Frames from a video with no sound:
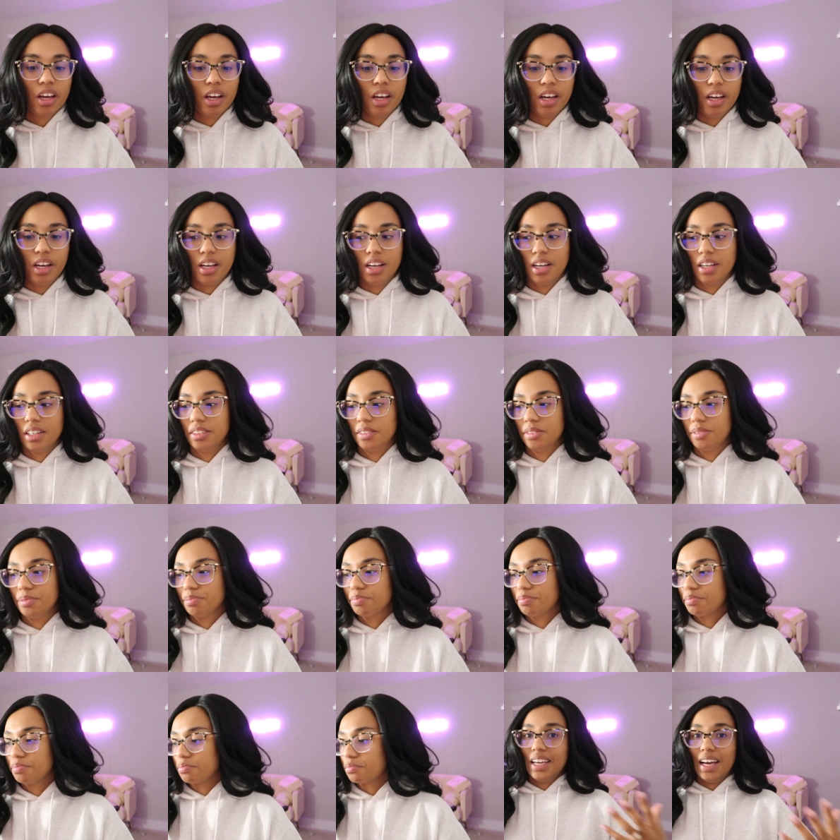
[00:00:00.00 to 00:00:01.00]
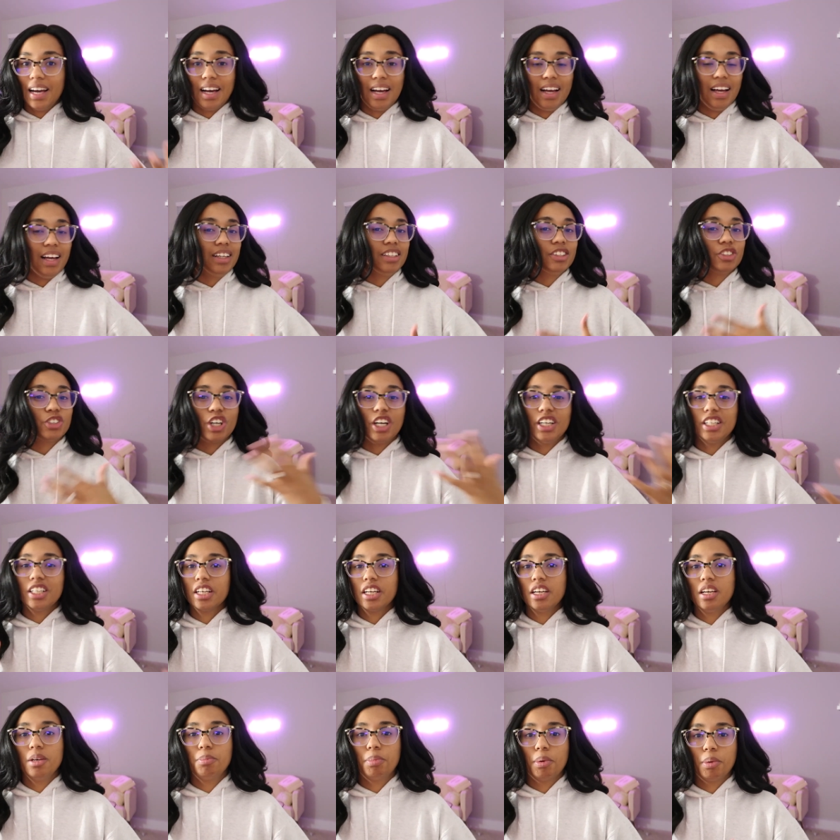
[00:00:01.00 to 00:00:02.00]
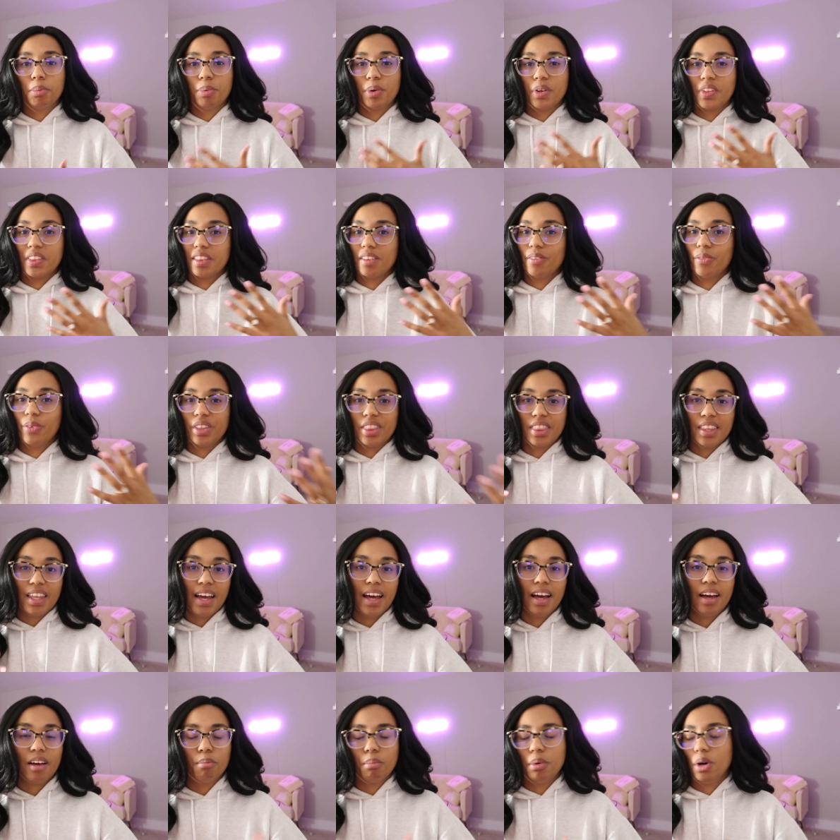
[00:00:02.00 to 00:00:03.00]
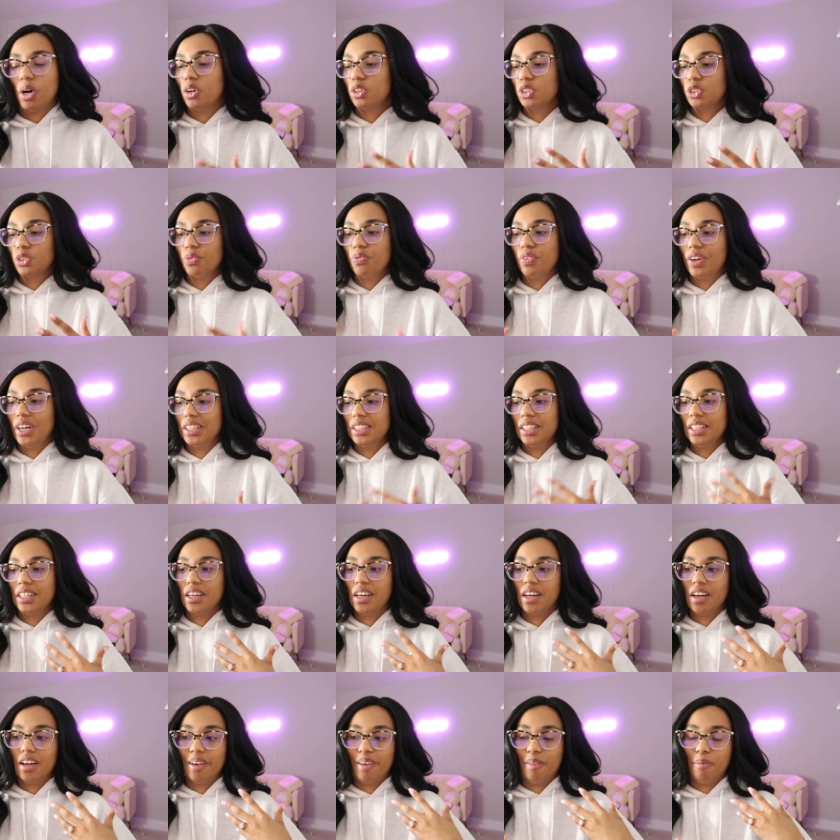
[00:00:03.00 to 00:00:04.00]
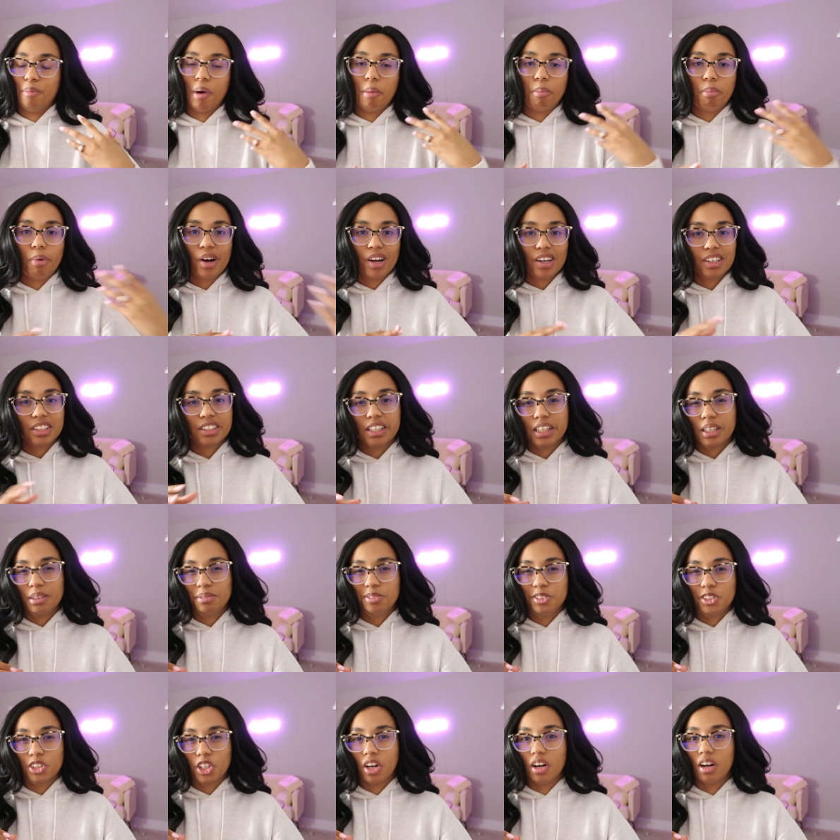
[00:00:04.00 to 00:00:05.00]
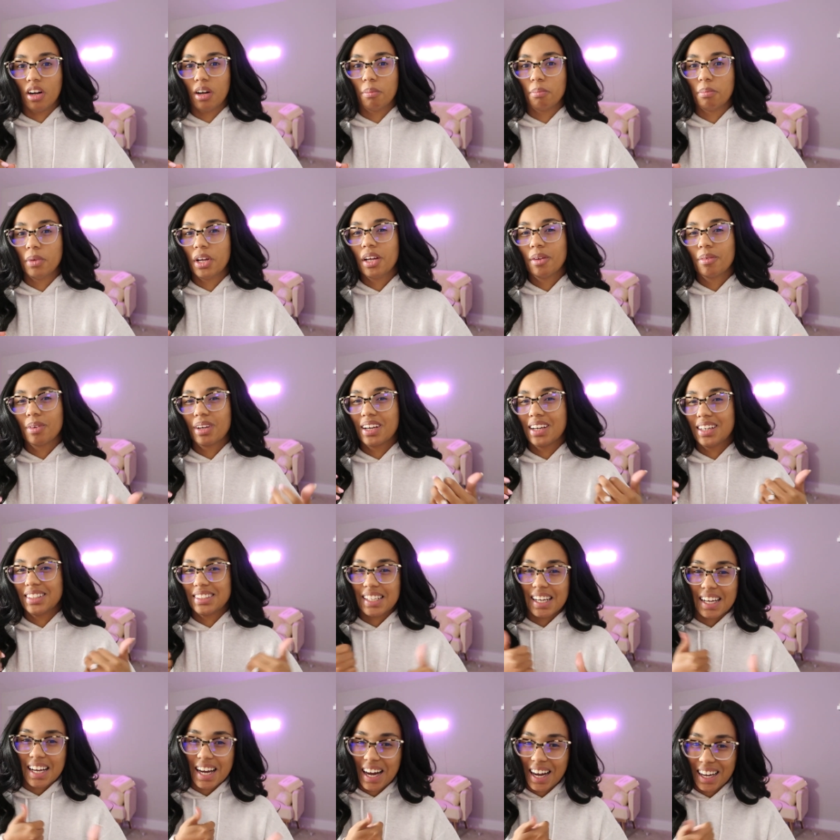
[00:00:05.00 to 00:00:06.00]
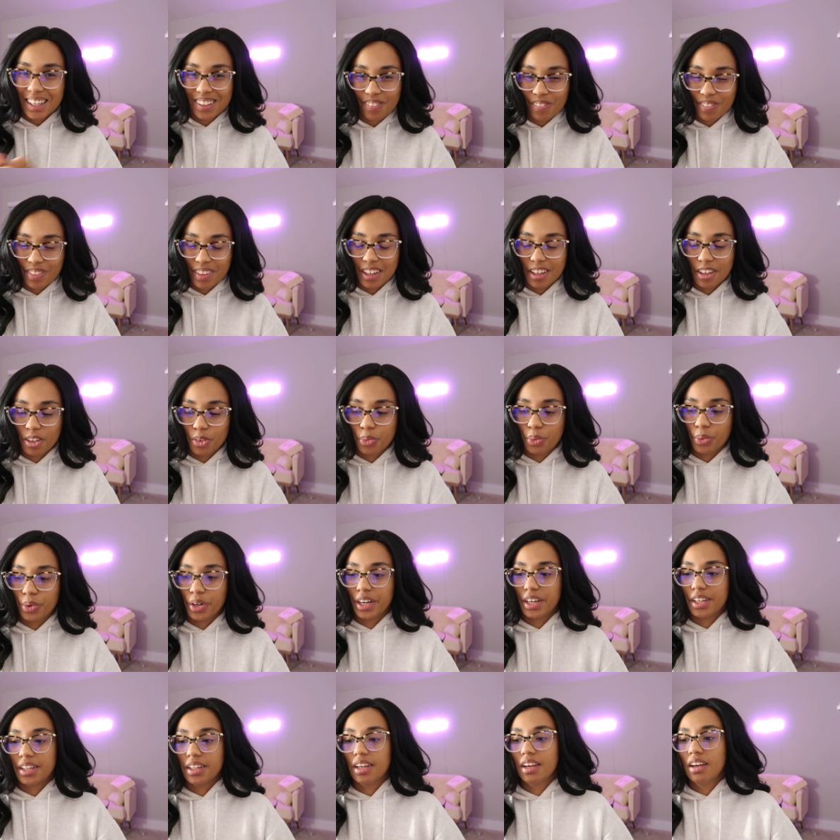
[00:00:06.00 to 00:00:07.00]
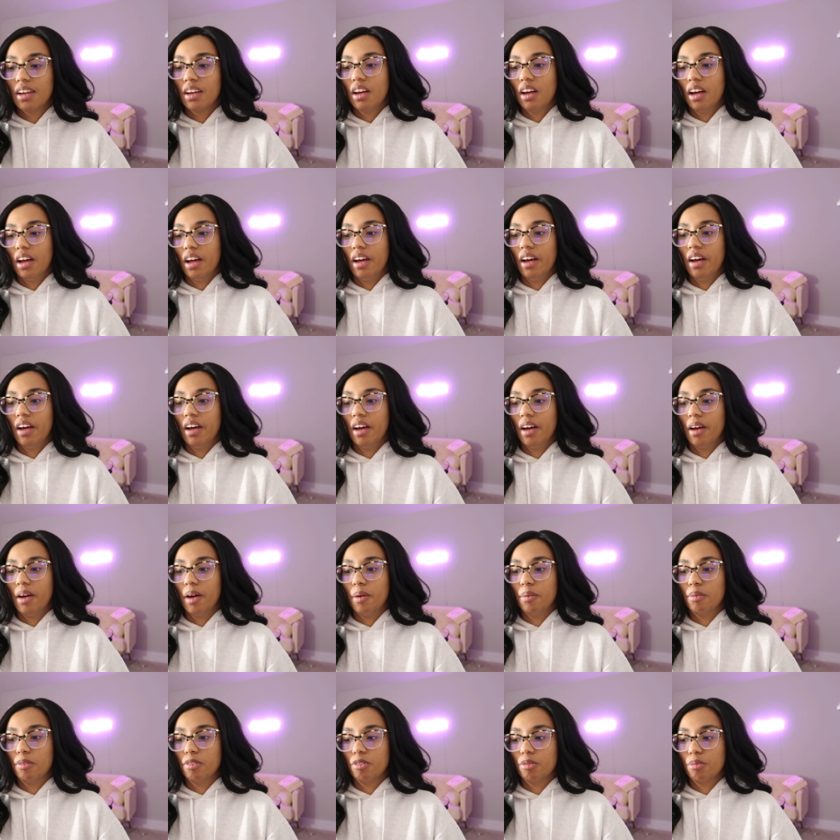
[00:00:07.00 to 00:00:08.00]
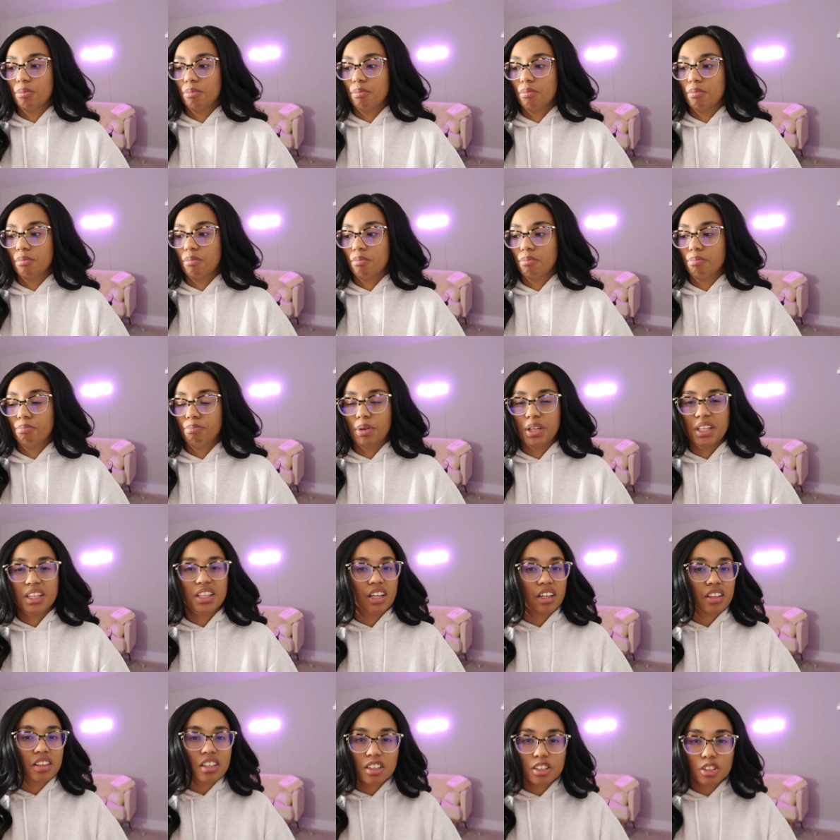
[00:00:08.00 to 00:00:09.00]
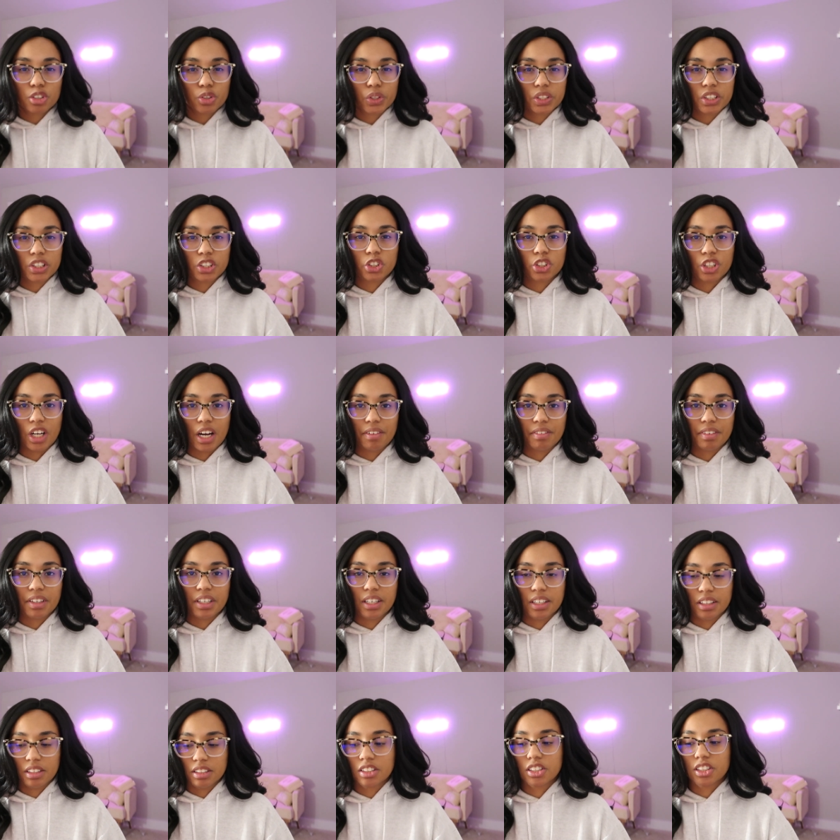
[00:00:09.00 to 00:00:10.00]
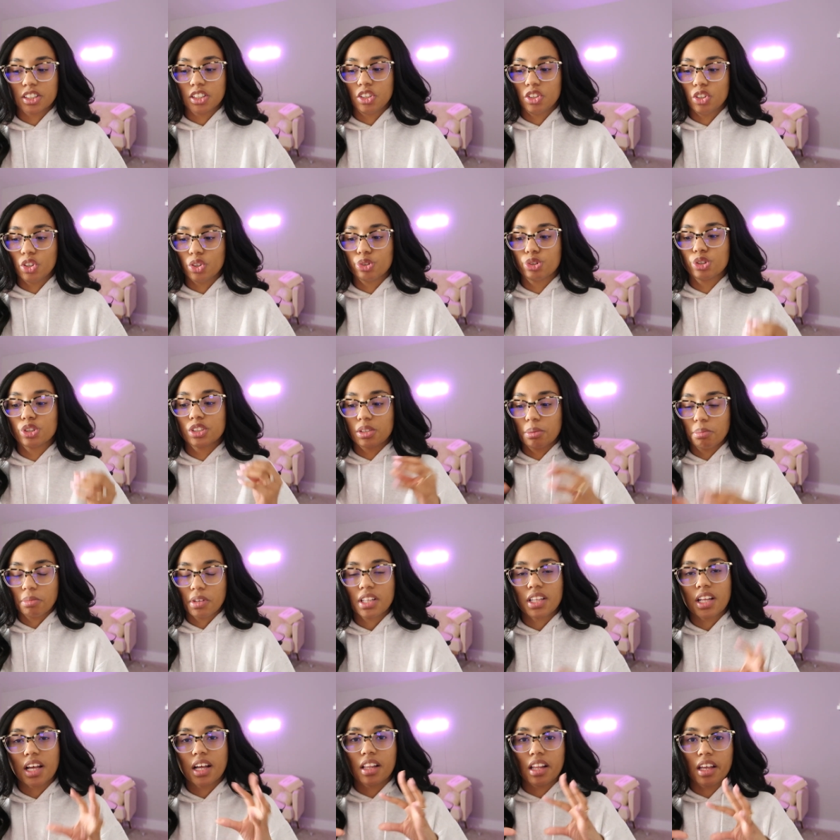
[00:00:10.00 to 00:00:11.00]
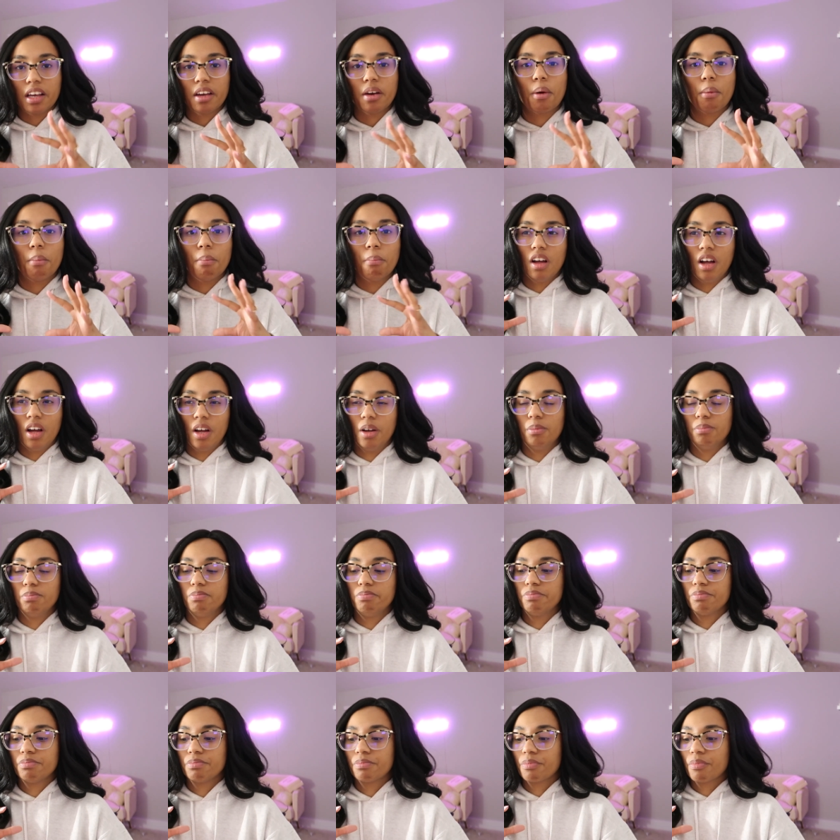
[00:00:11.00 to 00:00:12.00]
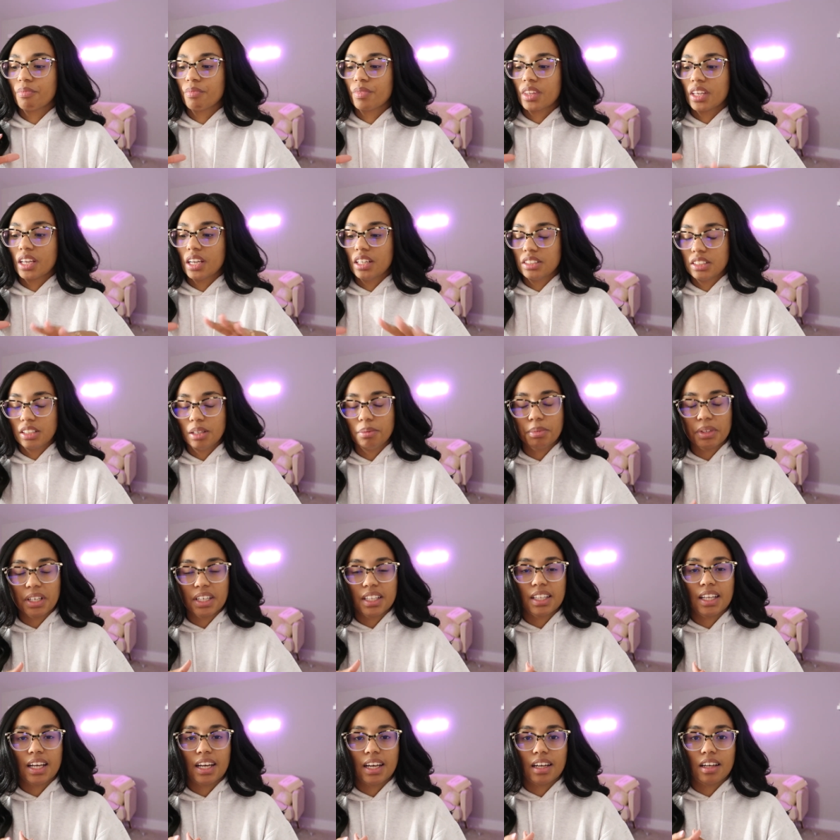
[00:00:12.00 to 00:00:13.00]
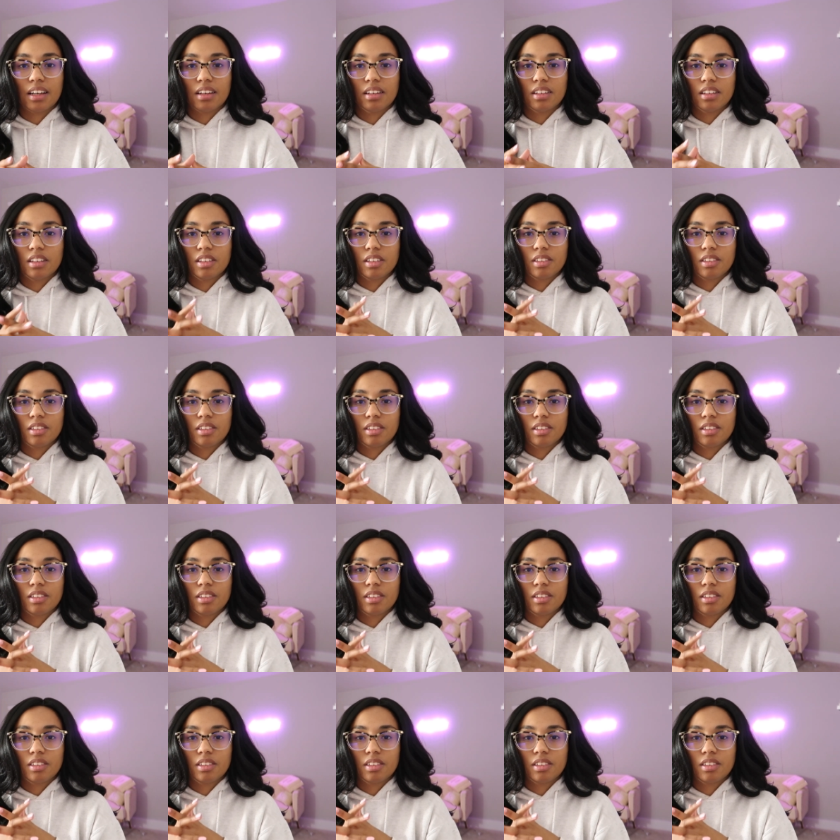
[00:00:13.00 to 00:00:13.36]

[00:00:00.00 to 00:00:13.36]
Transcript: and yeah and trying to keep up with with that but also finding um, a part-time job because I kind of need one um, but nothing too extravagant you know just something that like um, something that